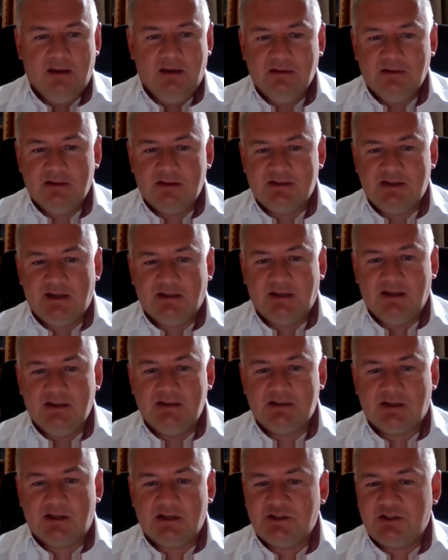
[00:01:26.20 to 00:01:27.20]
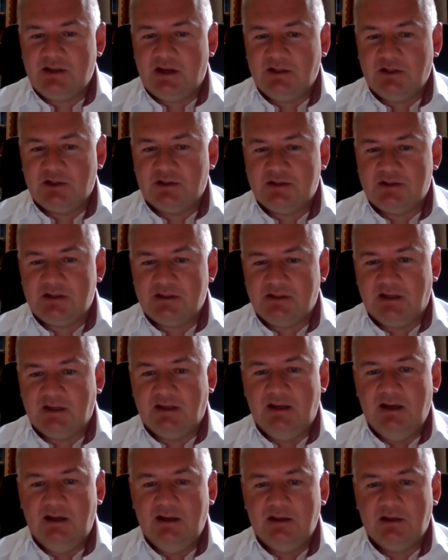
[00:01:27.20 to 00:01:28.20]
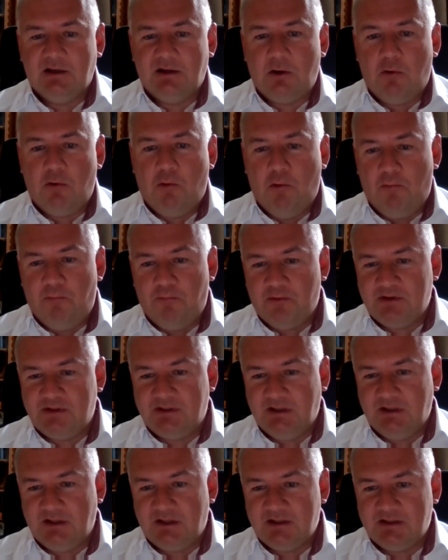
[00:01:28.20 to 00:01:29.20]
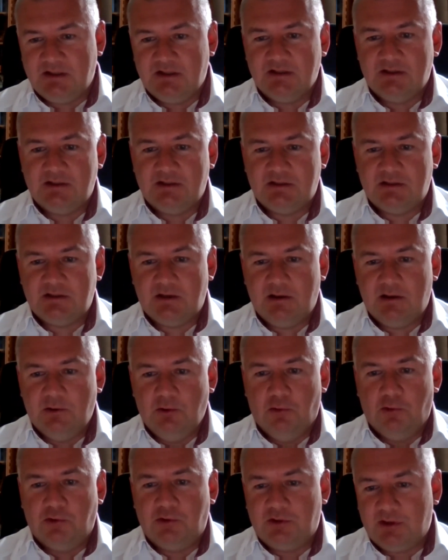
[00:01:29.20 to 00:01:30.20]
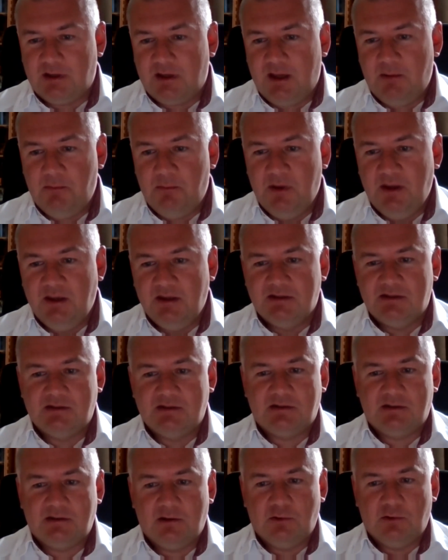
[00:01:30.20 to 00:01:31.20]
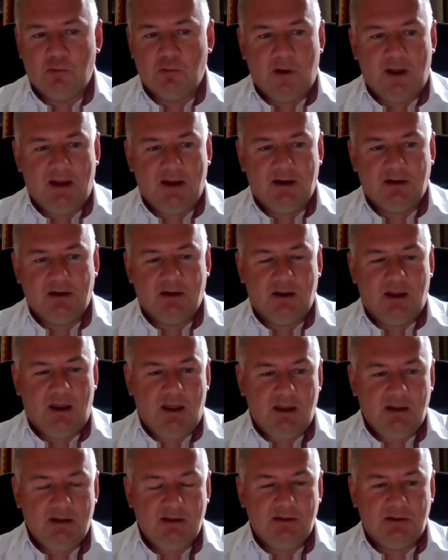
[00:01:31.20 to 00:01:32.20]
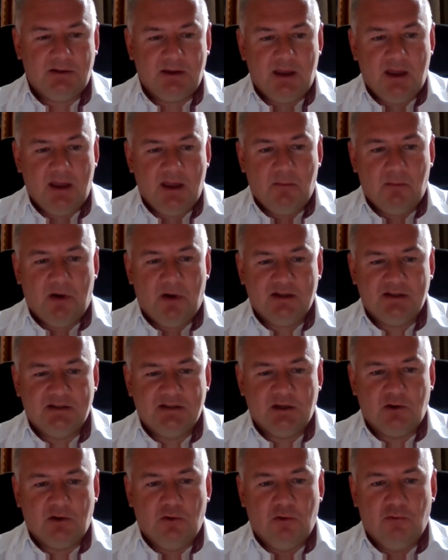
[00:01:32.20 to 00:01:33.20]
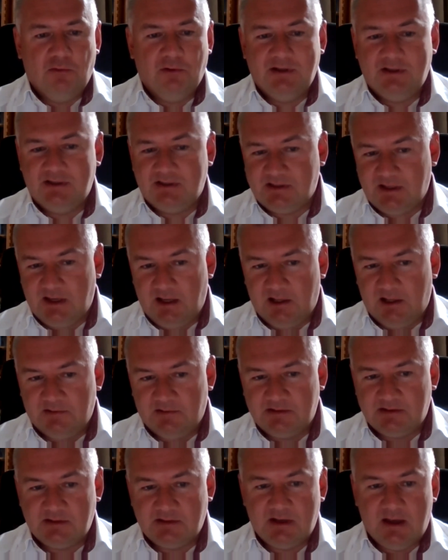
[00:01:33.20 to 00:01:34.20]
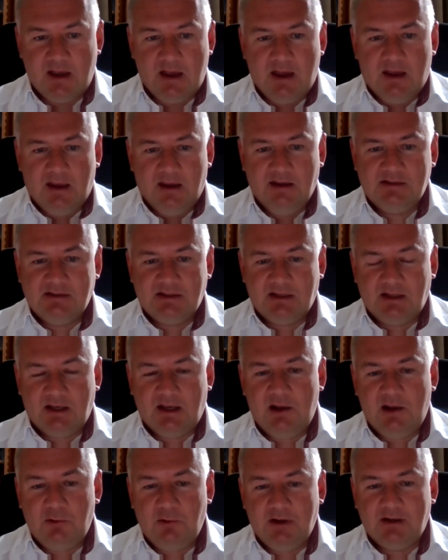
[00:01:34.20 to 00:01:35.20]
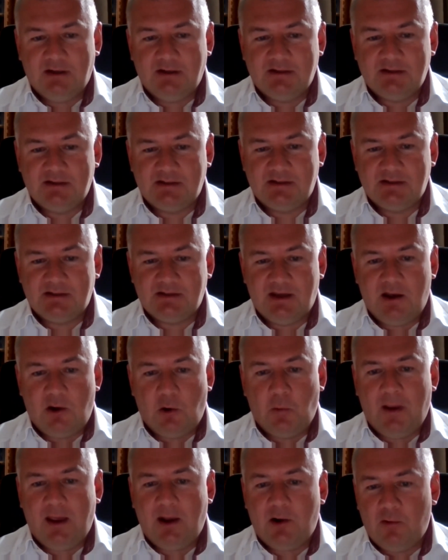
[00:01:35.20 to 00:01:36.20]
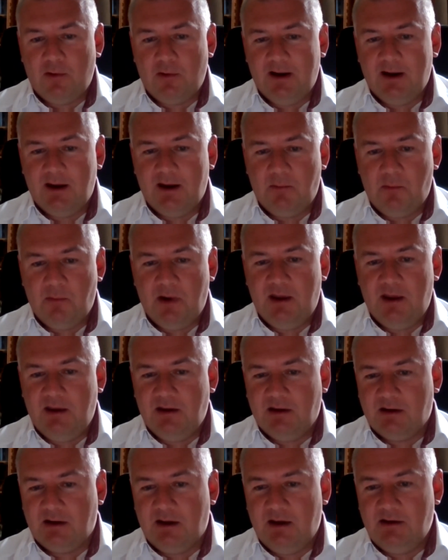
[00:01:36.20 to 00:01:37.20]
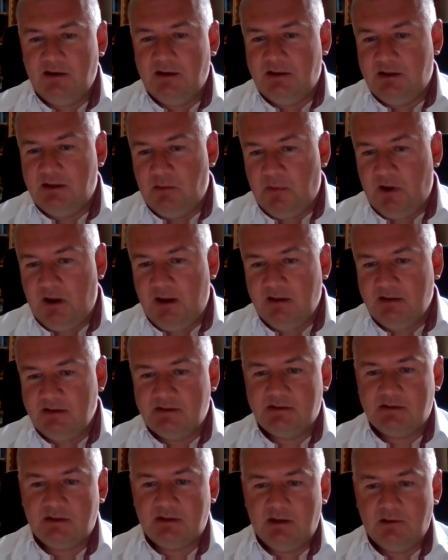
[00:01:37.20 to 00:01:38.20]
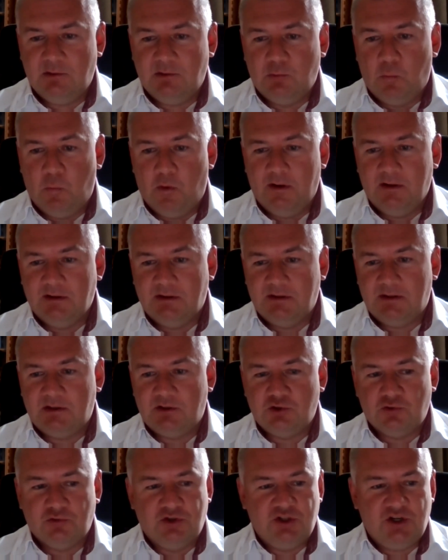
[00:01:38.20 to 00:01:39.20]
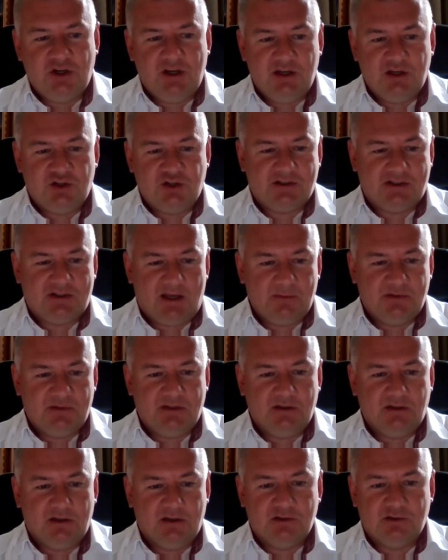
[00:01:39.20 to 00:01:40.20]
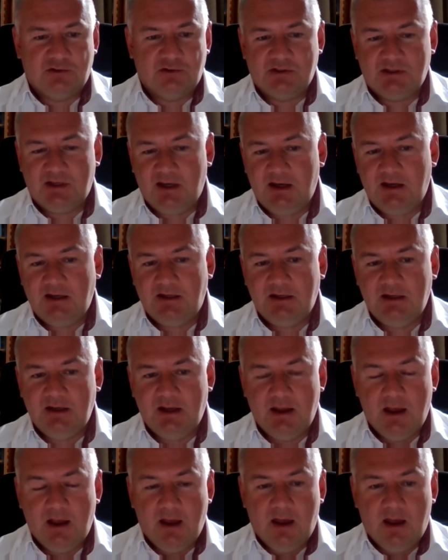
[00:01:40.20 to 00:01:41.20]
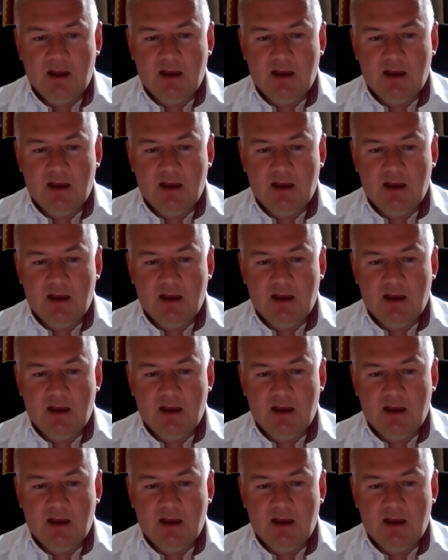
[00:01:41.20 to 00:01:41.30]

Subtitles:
in that it considers the killing of citizens not a means to an end, but the goal itself. Its adherents rarely make any demands and want to change something in society.